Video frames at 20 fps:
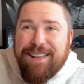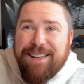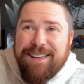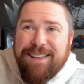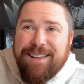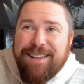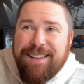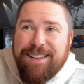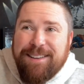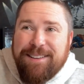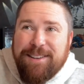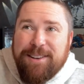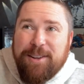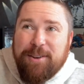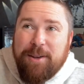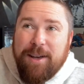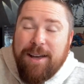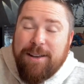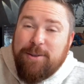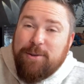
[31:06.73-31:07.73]
Uh, you
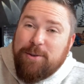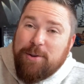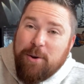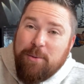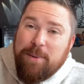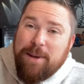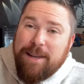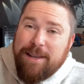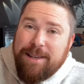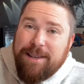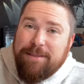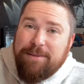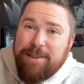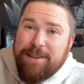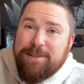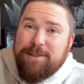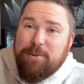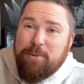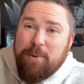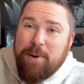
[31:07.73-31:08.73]
know, God, you told me to give
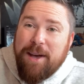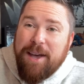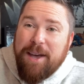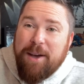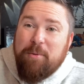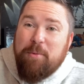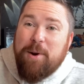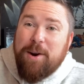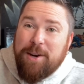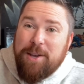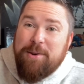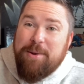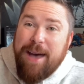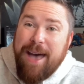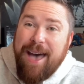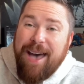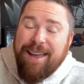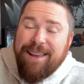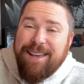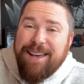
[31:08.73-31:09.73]
this away. Where are you
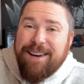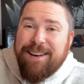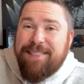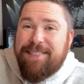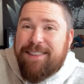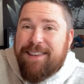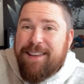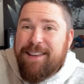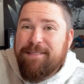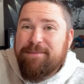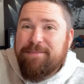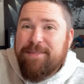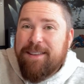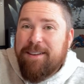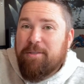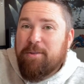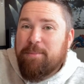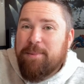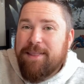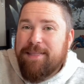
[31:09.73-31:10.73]
at? Kind of thing.
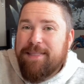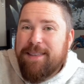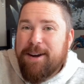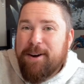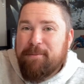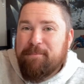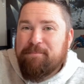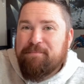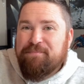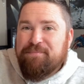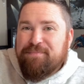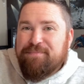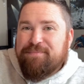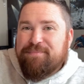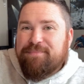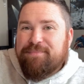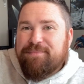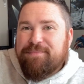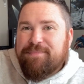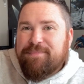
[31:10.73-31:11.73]
You ever been there?
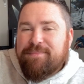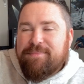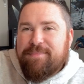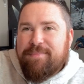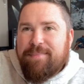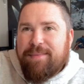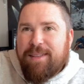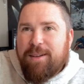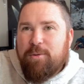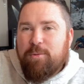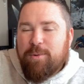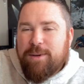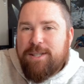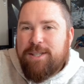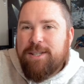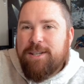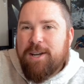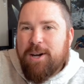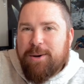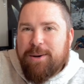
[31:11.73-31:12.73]

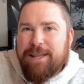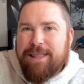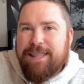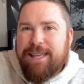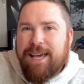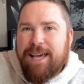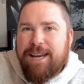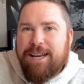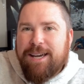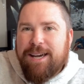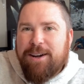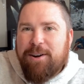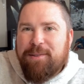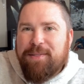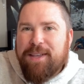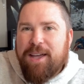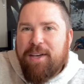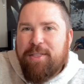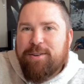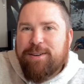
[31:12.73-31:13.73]
Would you know it that uh,
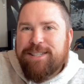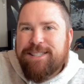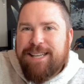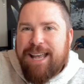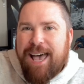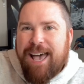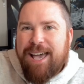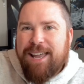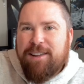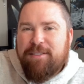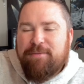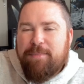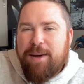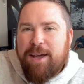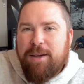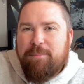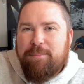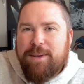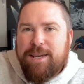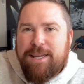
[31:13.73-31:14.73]
on the other side of
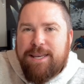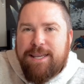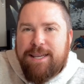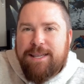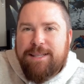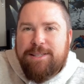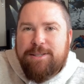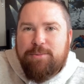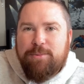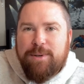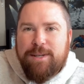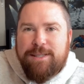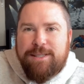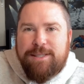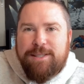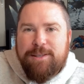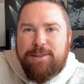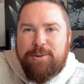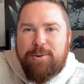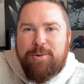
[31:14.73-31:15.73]
my obedience
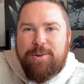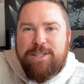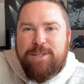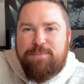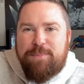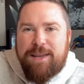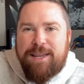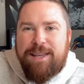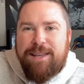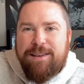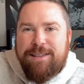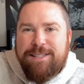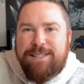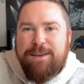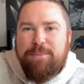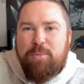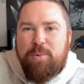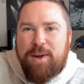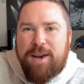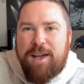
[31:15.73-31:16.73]
was the Lord speaking to
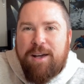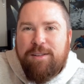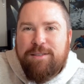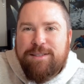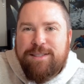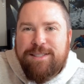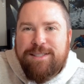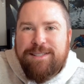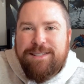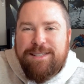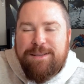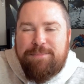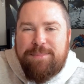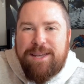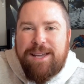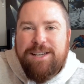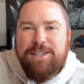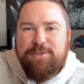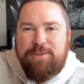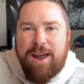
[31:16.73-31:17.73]
someone else to
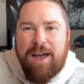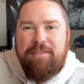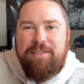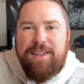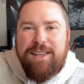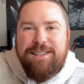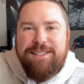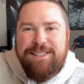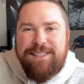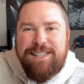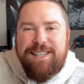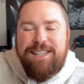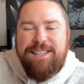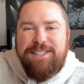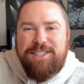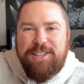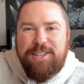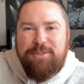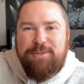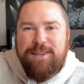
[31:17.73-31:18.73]
be extravagantly
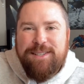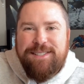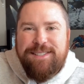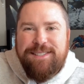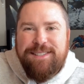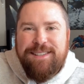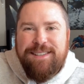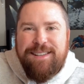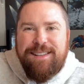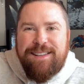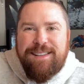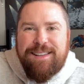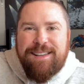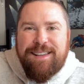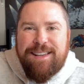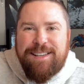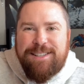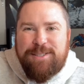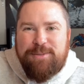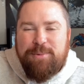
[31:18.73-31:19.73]
generous
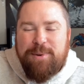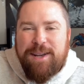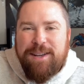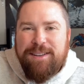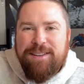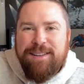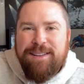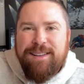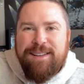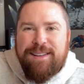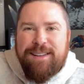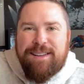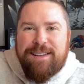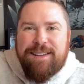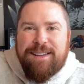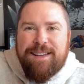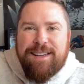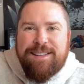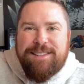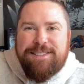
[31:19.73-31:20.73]
as well?
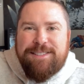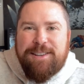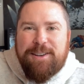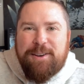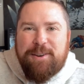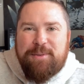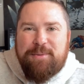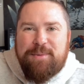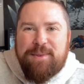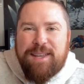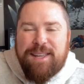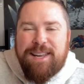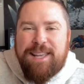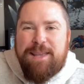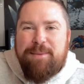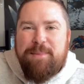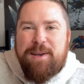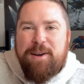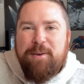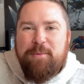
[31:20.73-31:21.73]
And so, get an
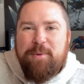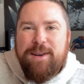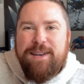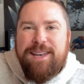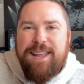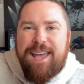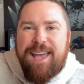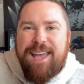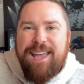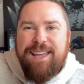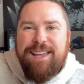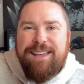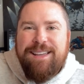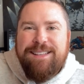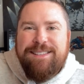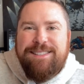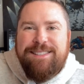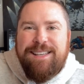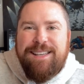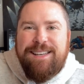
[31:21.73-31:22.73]
email one day
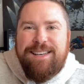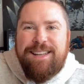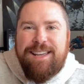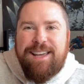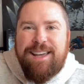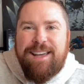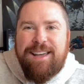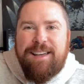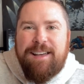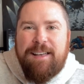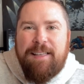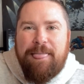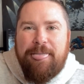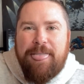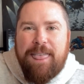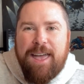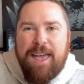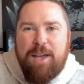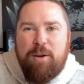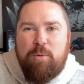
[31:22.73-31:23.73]
and said, uh,
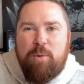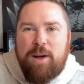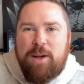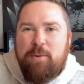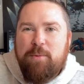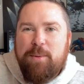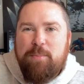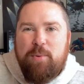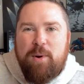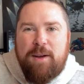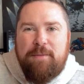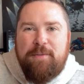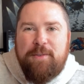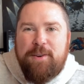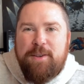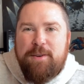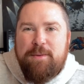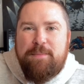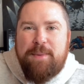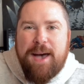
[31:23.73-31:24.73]
"Hey, what can we pray for
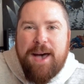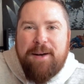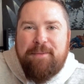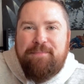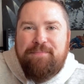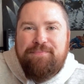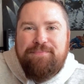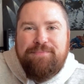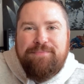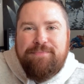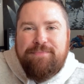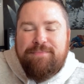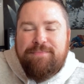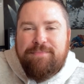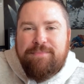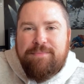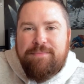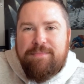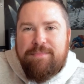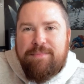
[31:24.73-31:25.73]
you about?"
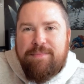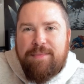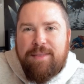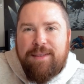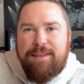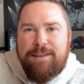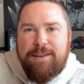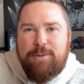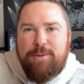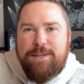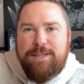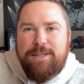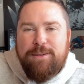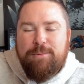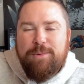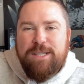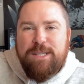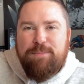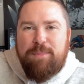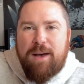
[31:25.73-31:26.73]

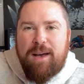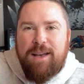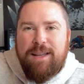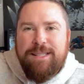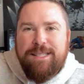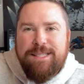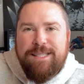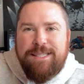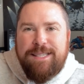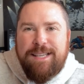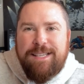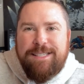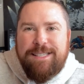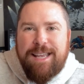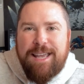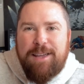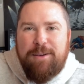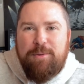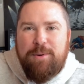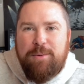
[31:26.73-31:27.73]
Kristen responds and says,
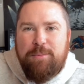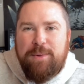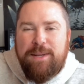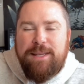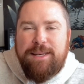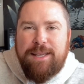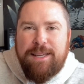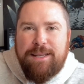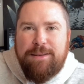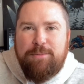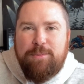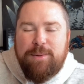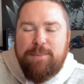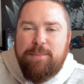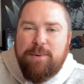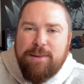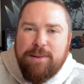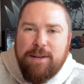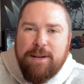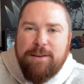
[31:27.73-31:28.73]
"Hey, we need
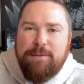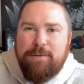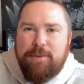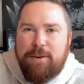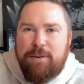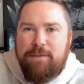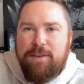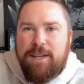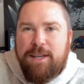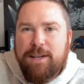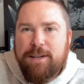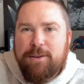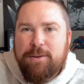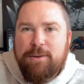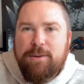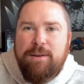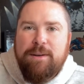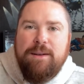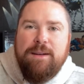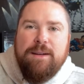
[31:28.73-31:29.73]
we're looking for a
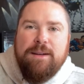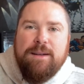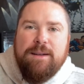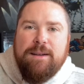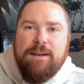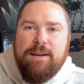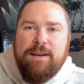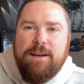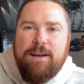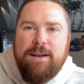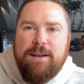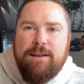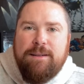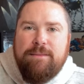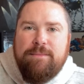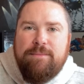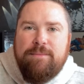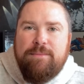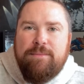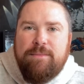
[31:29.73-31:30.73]
vehicle.
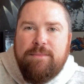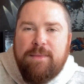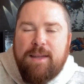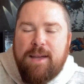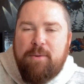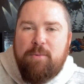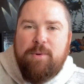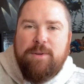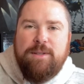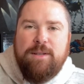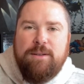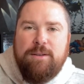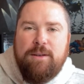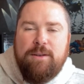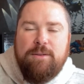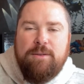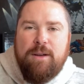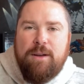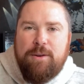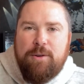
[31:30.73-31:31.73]
Um, Nate wants a,
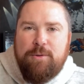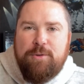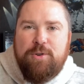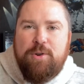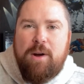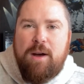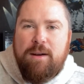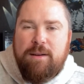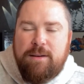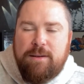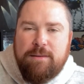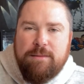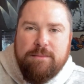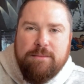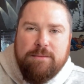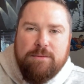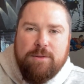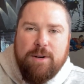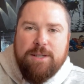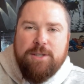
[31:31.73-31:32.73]
a new truck.
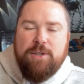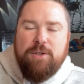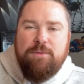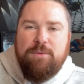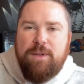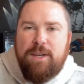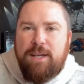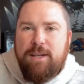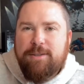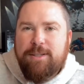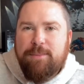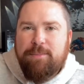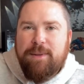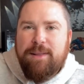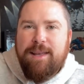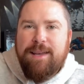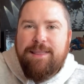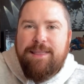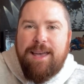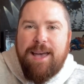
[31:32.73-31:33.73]
SUV or
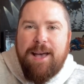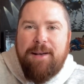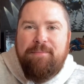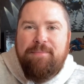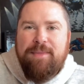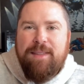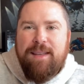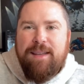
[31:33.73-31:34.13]
something like that.